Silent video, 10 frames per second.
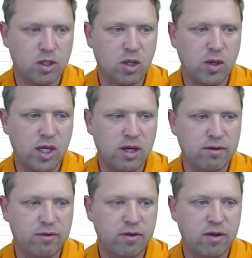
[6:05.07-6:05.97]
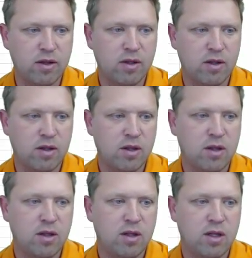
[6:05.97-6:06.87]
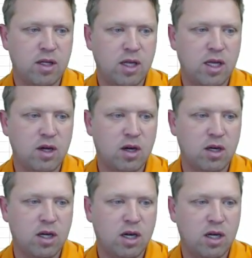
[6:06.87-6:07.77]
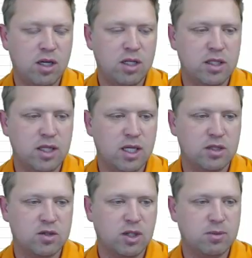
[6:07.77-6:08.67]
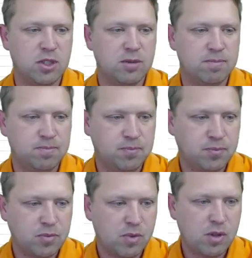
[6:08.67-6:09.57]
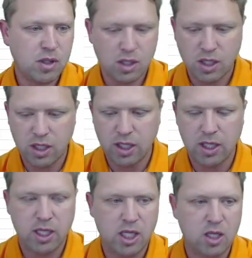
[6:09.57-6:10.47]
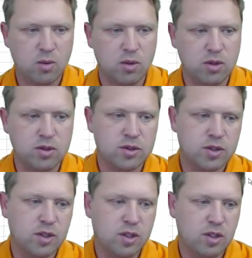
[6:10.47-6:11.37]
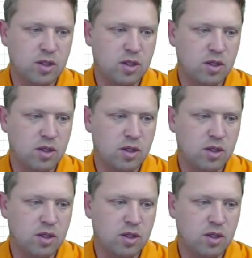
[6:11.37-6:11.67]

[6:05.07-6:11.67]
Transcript: So we're going to go if er dot dot description equals